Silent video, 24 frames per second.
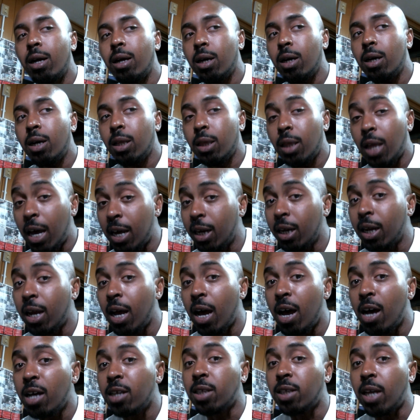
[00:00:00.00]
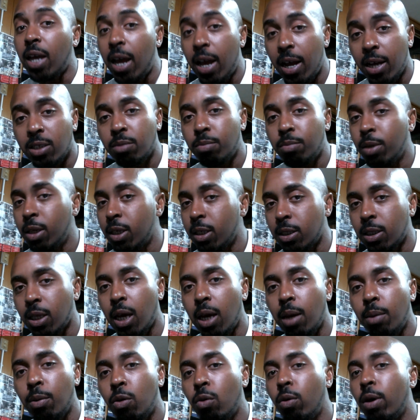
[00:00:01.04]
a lot of guys ask me the
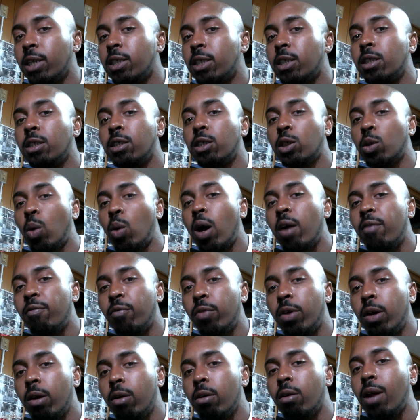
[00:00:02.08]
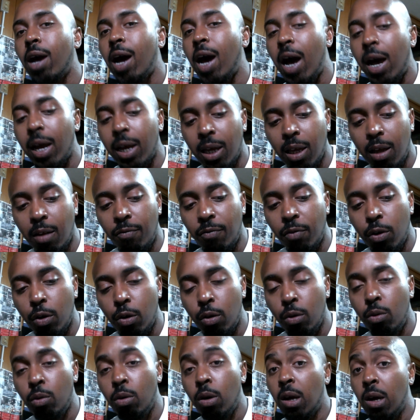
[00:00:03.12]
same question, so I figured I'd give
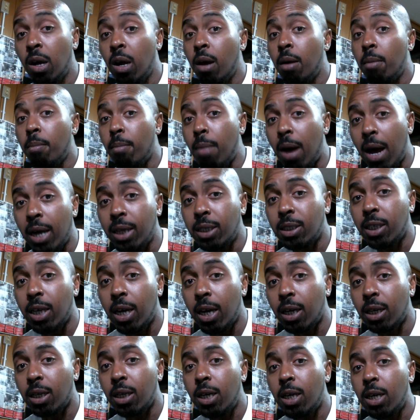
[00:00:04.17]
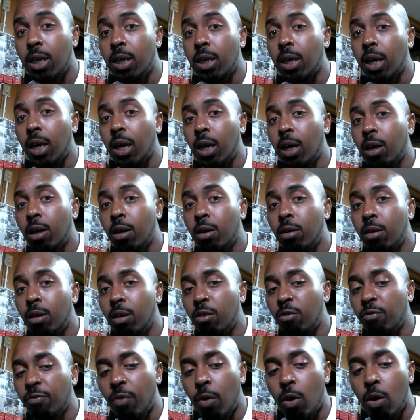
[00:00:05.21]
you my technique and
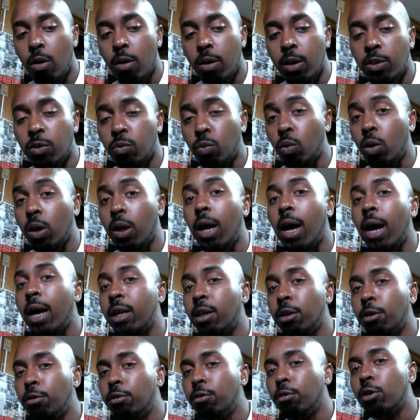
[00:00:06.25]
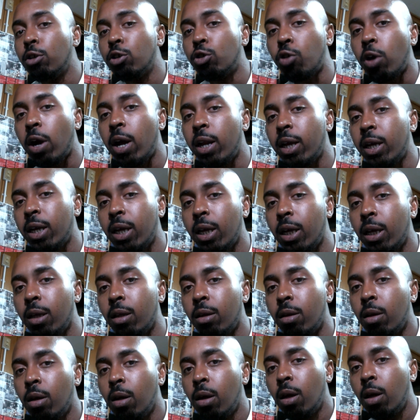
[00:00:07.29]
as far as what I do to try to get
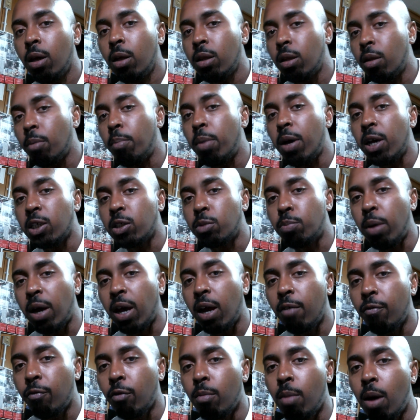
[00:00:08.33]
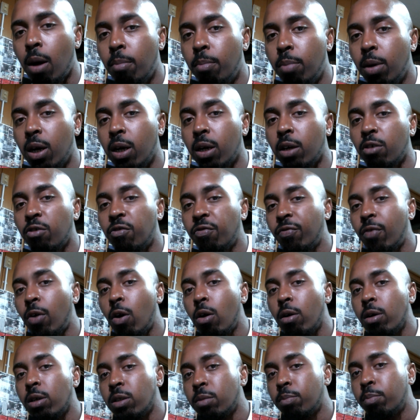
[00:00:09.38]
the best bang for my buck as
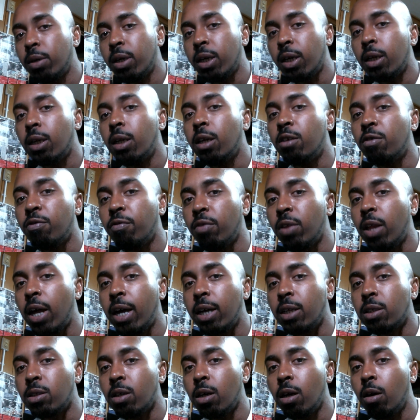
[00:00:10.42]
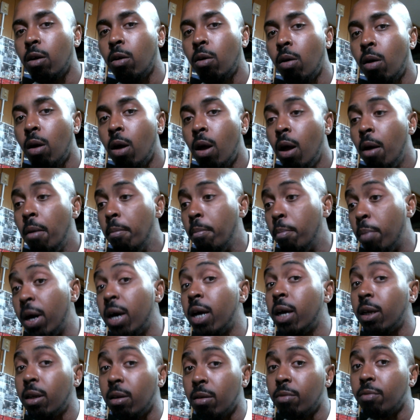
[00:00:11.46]
far as booking these flights go.
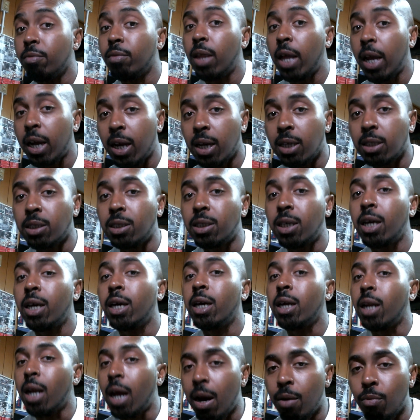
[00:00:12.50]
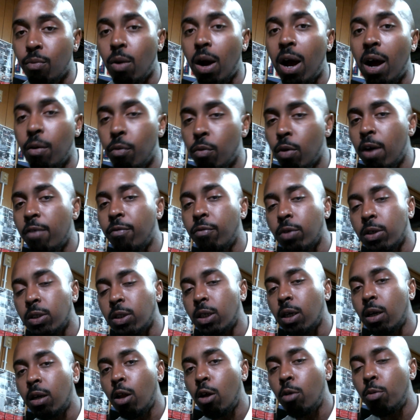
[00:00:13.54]
But like I said, I referenced
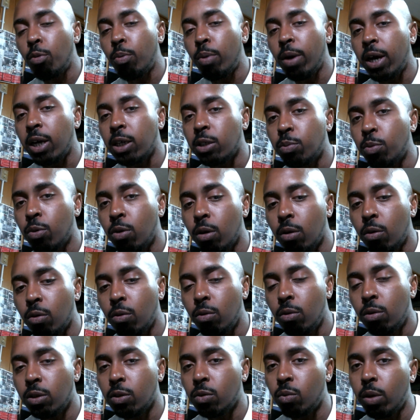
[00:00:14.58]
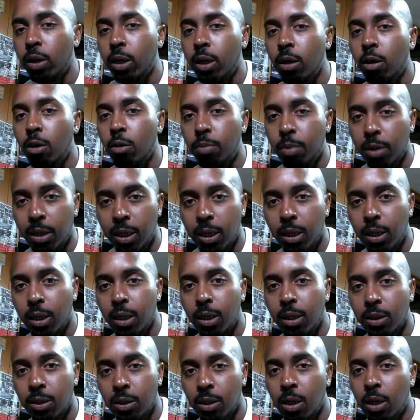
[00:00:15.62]
the Global Passport crew as well
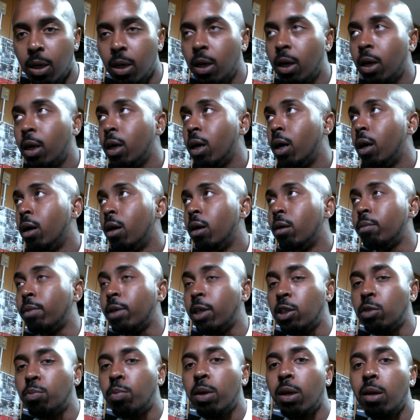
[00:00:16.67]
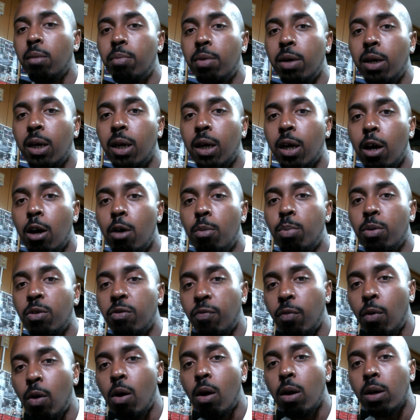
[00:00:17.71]
because he's been a big help as
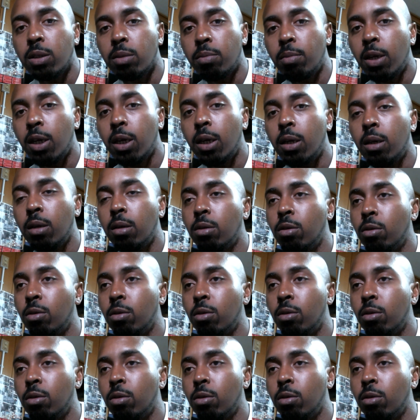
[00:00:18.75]
far as me,